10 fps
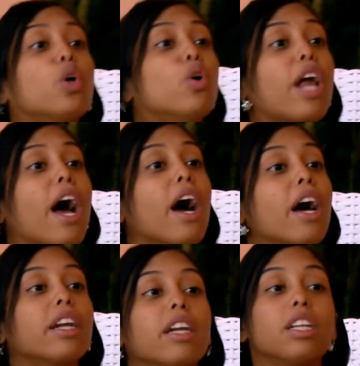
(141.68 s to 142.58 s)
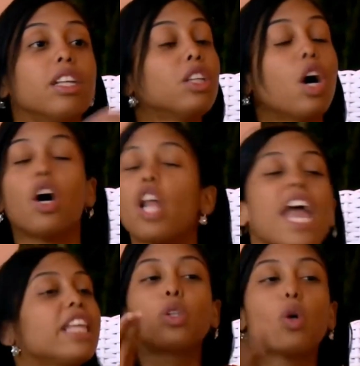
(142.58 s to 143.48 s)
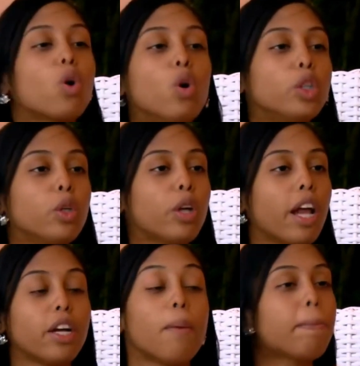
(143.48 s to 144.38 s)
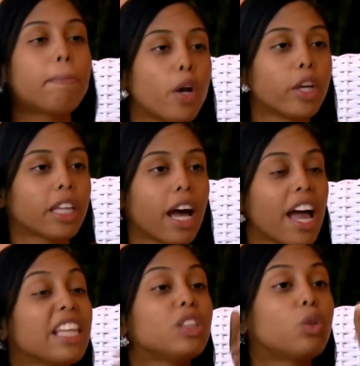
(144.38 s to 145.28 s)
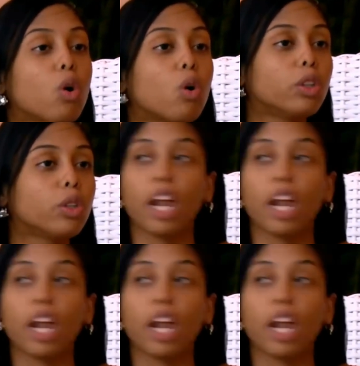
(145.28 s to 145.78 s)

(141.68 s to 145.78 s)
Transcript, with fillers: butting into her big bro's relationship? Nicole says she is just having her brother's